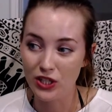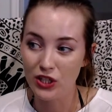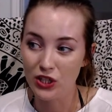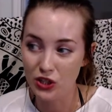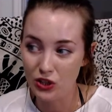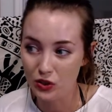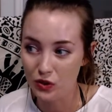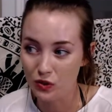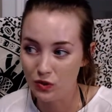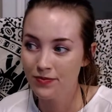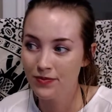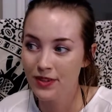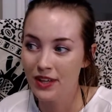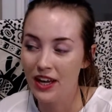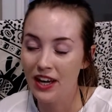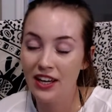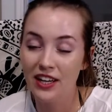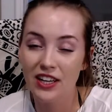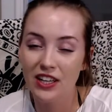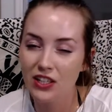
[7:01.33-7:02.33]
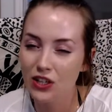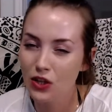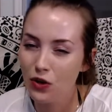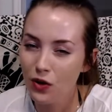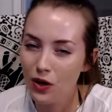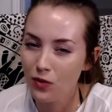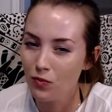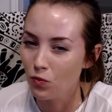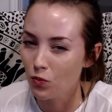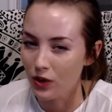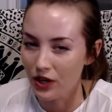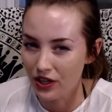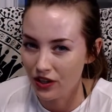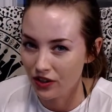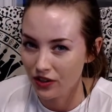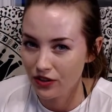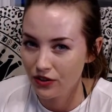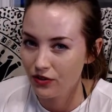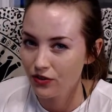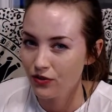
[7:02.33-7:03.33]
do, and I know I'm
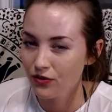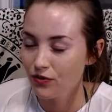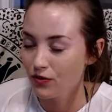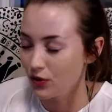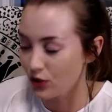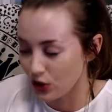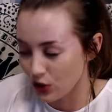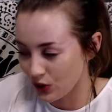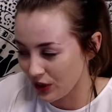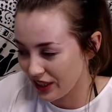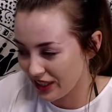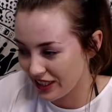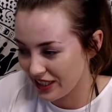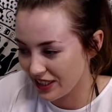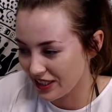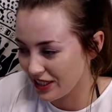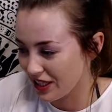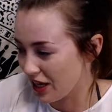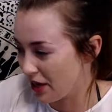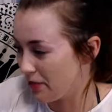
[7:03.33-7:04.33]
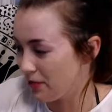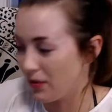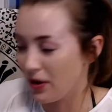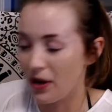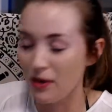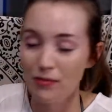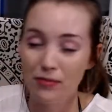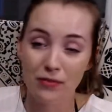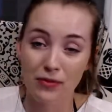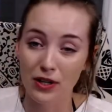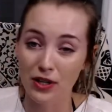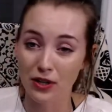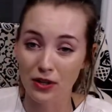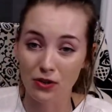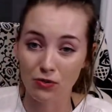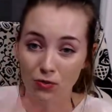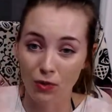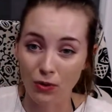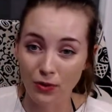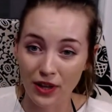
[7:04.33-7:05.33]
weird for doing this, I'm gonna
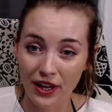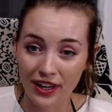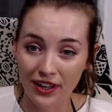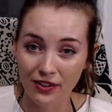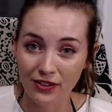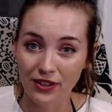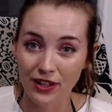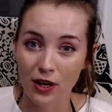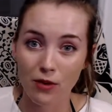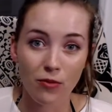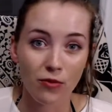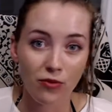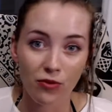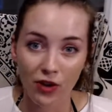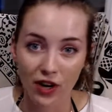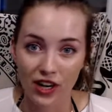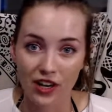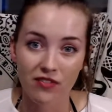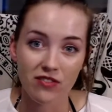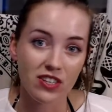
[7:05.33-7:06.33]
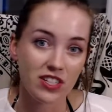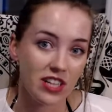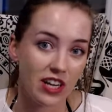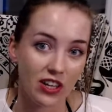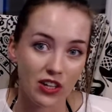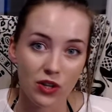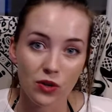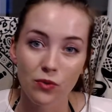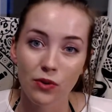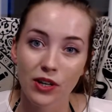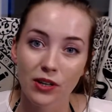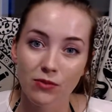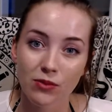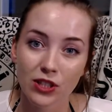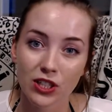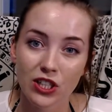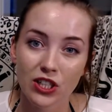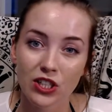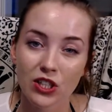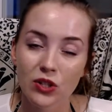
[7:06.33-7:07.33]
throw that out there before I even tell you what I'm
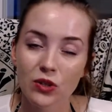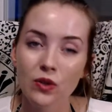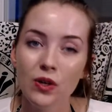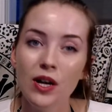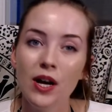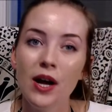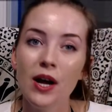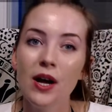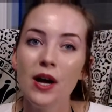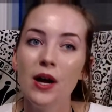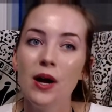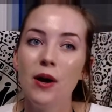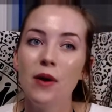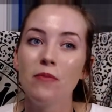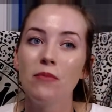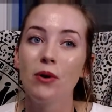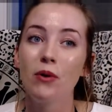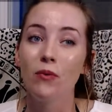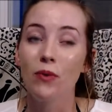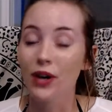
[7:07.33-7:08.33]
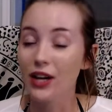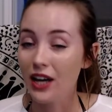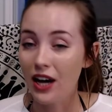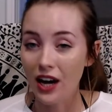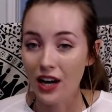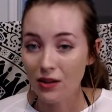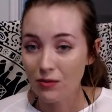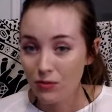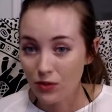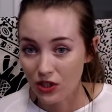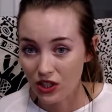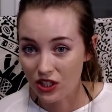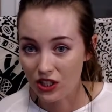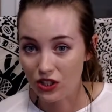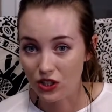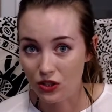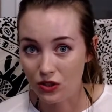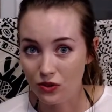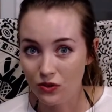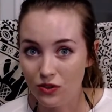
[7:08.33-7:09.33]
gonna do. But what I'm gonna
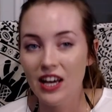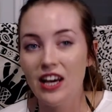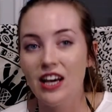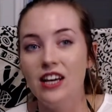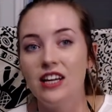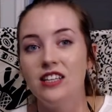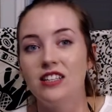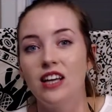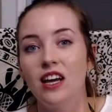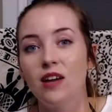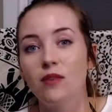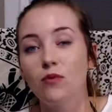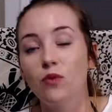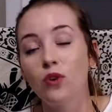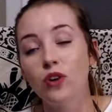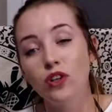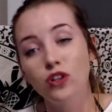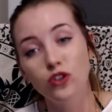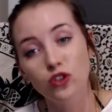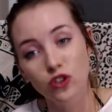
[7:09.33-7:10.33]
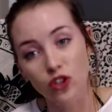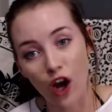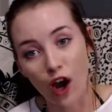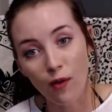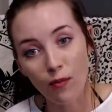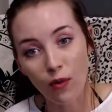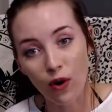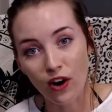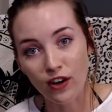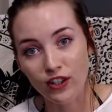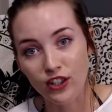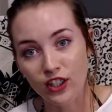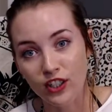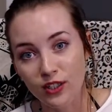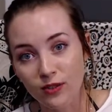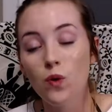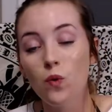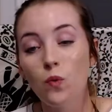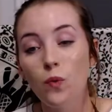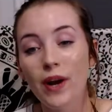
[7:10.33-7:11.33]
do is I'm going to stop
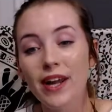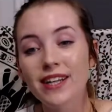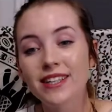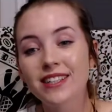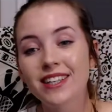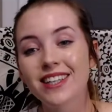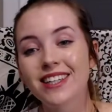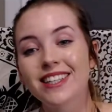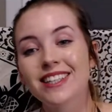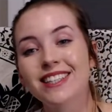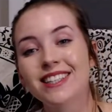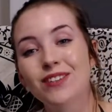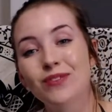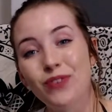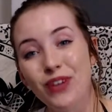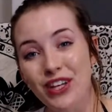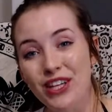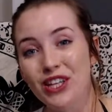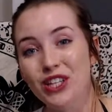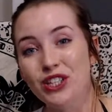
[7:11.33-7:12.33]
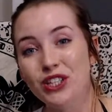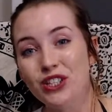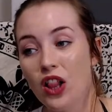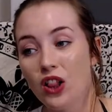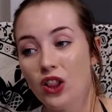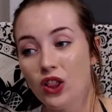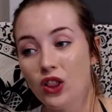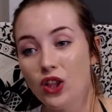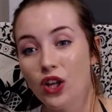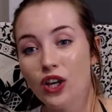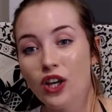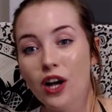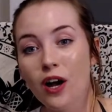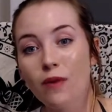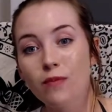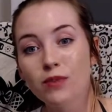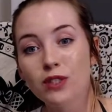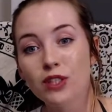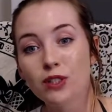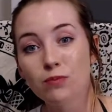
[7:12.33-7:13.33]
watching, wait till it's finished, look
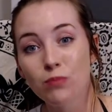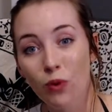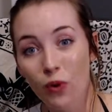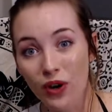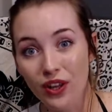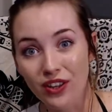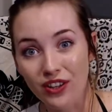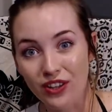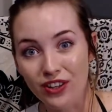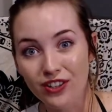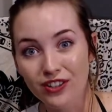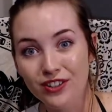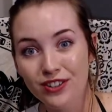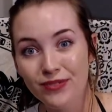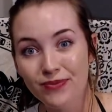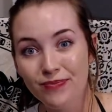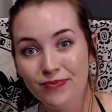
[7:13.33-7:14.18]
up spoilers,